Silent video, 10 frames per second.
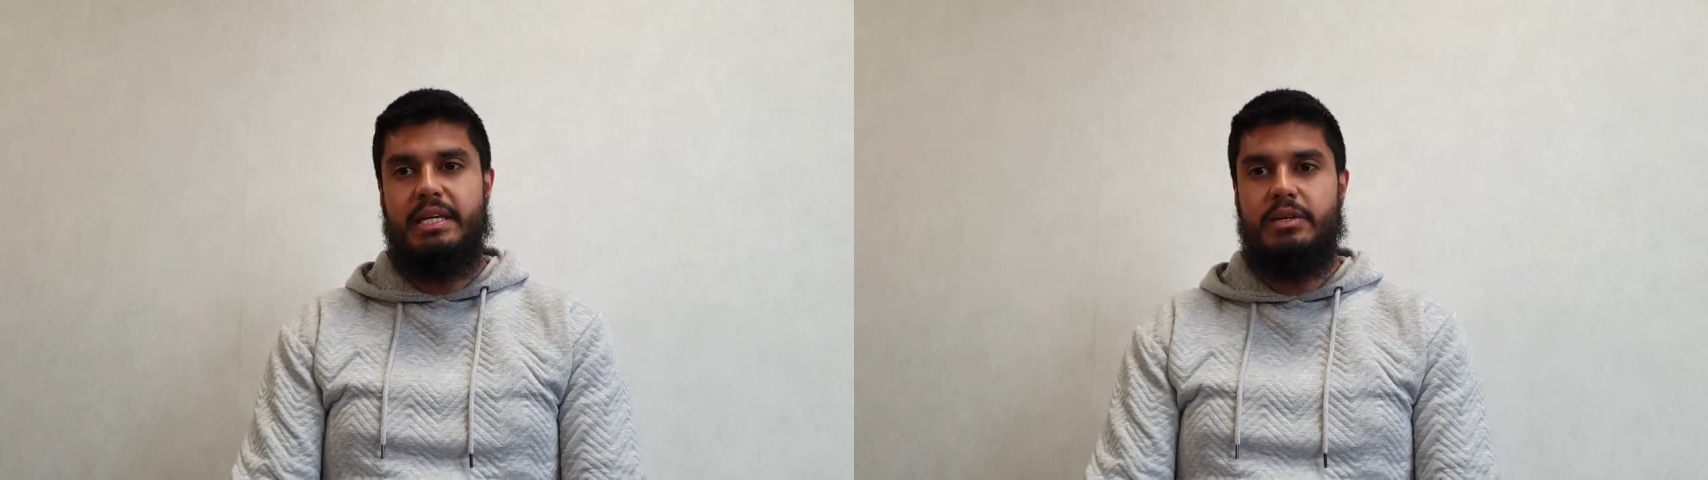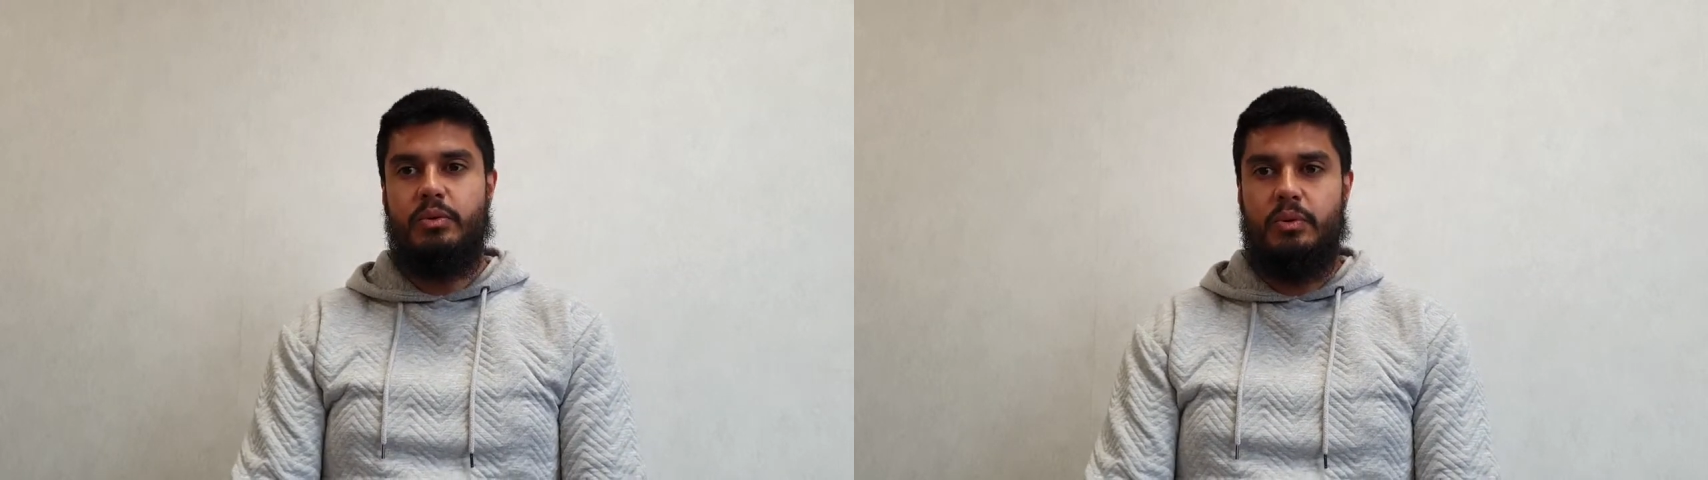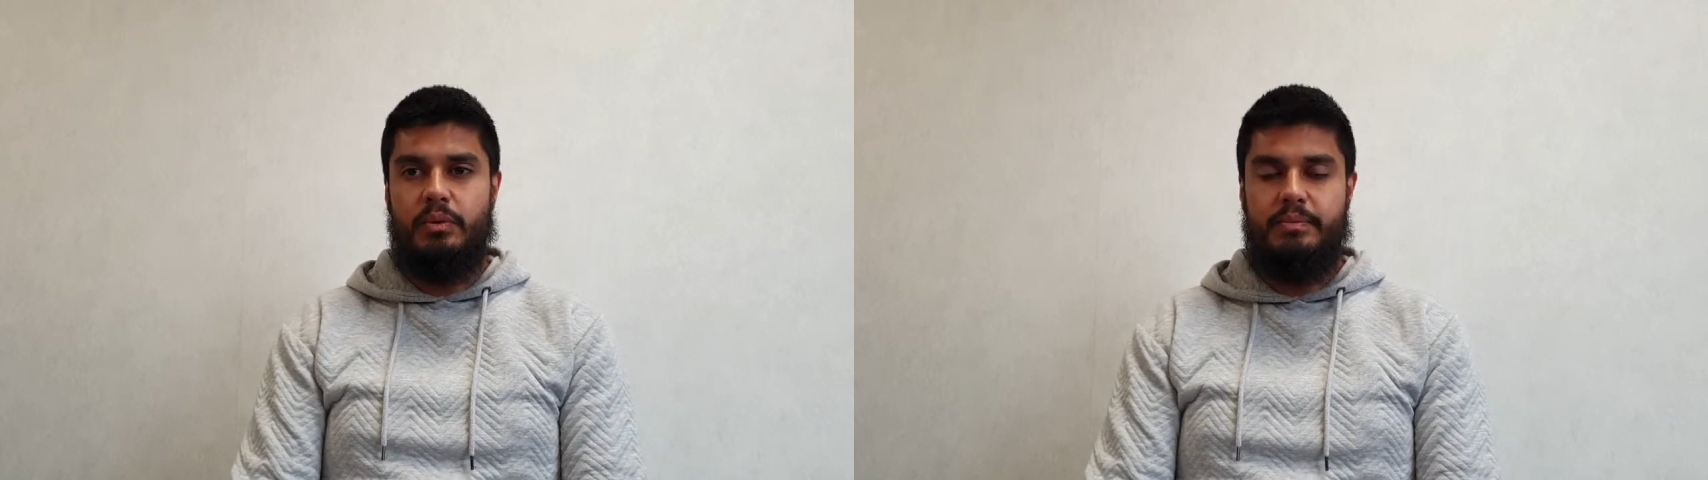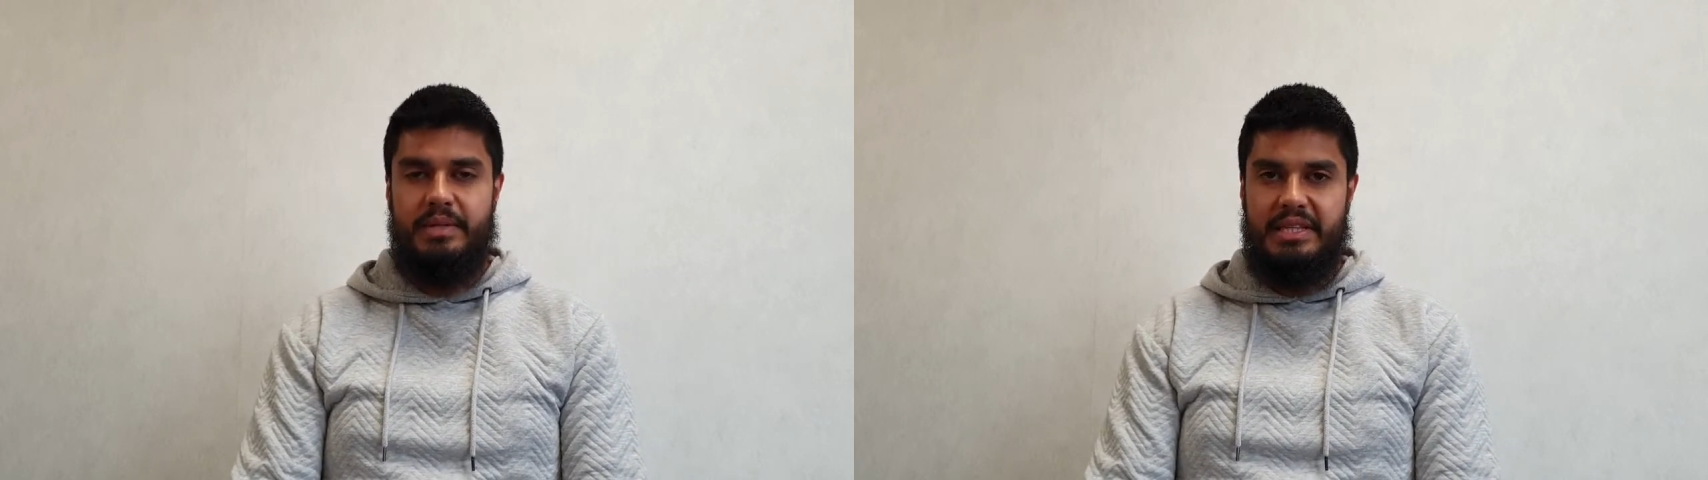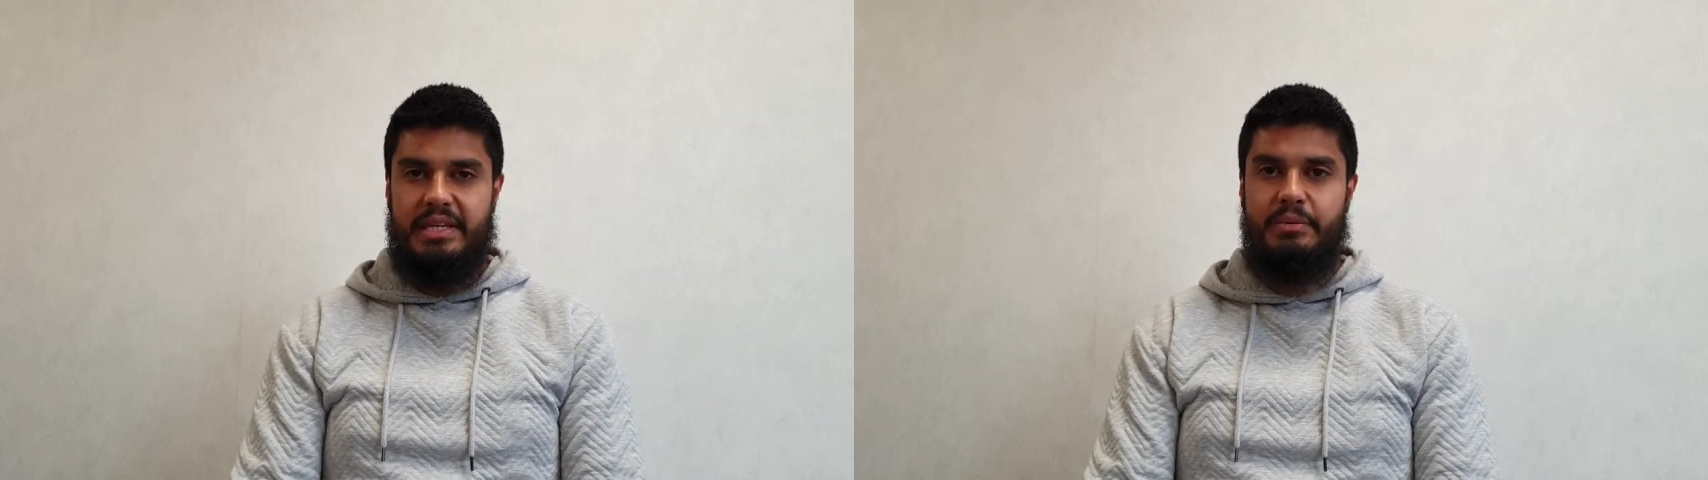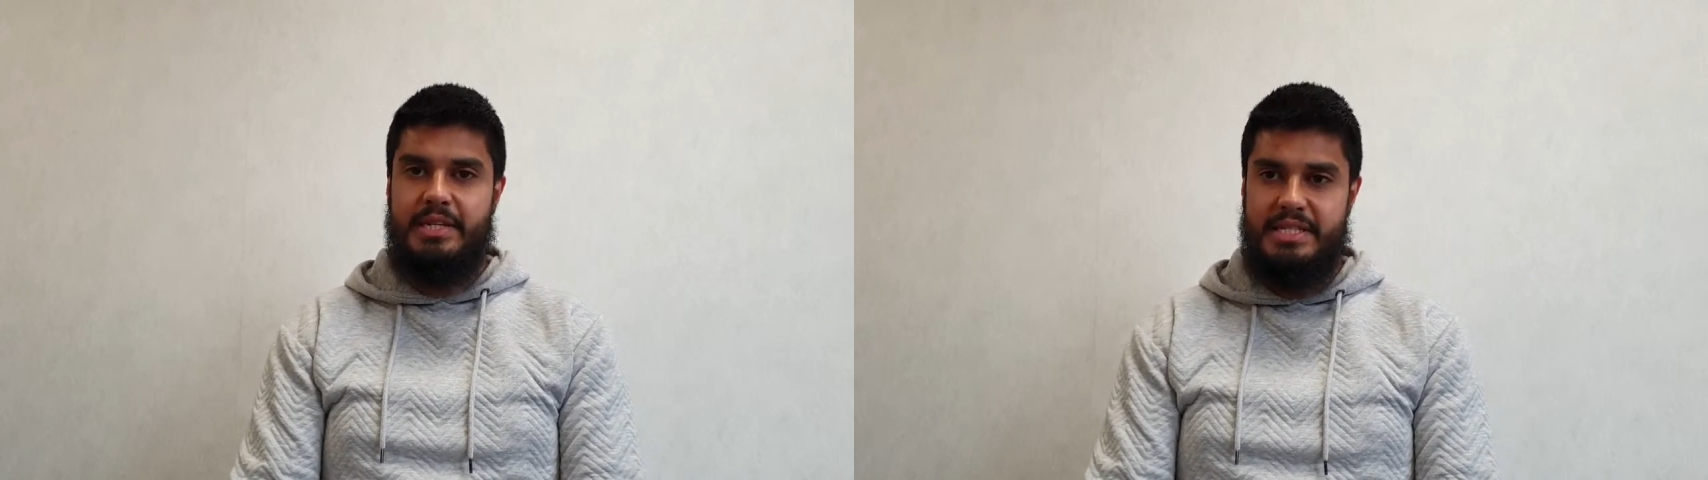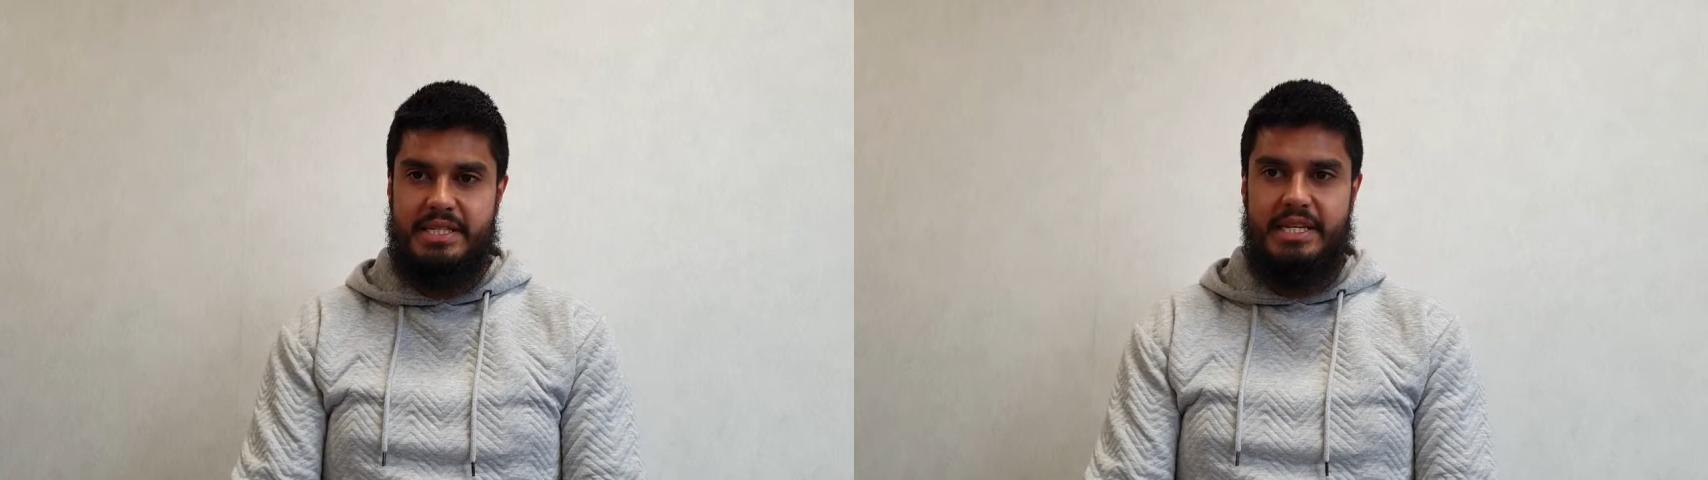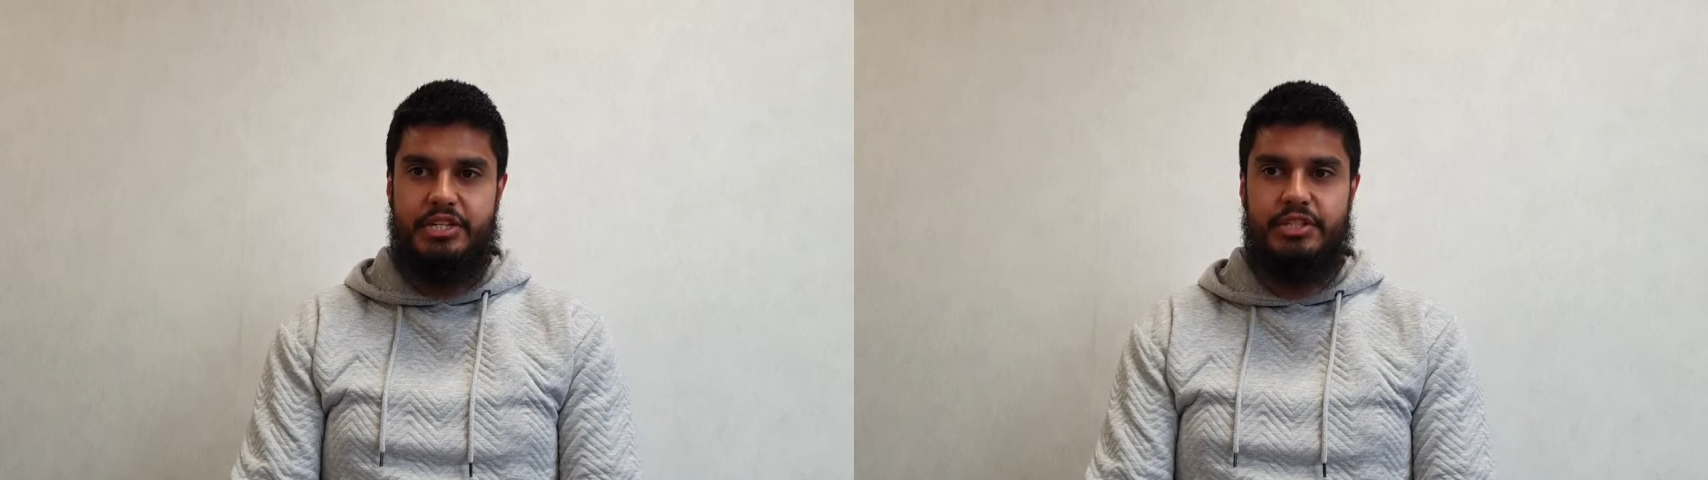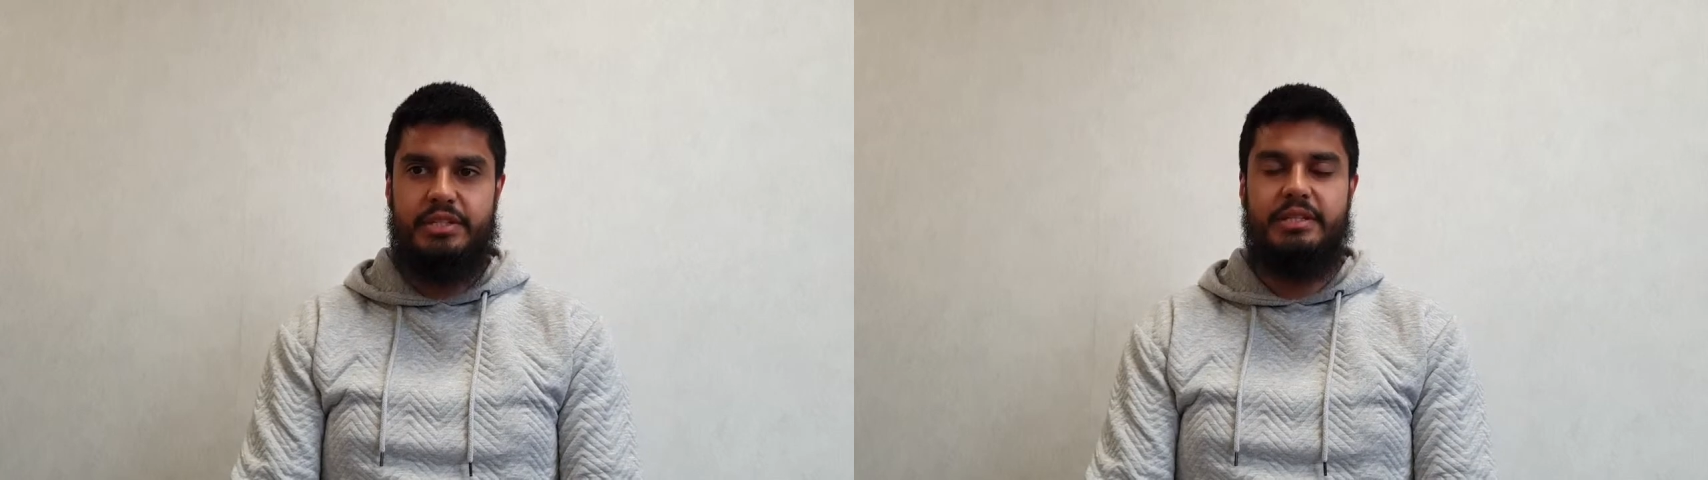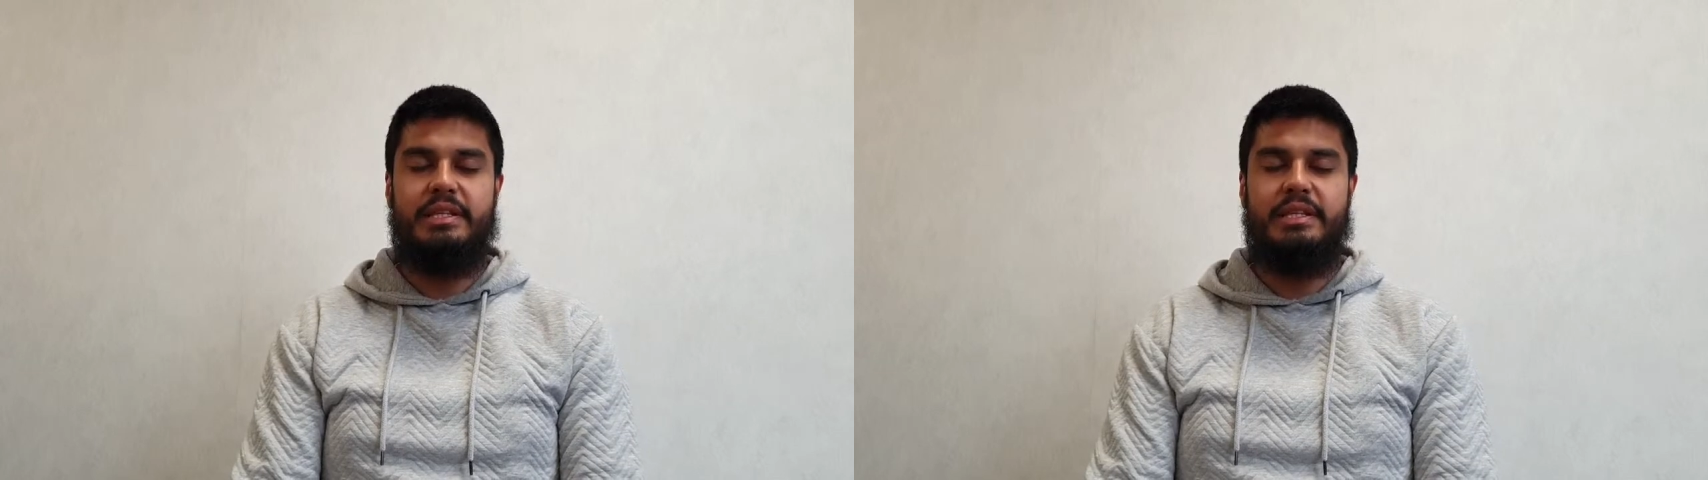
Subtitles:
equal in their recitation,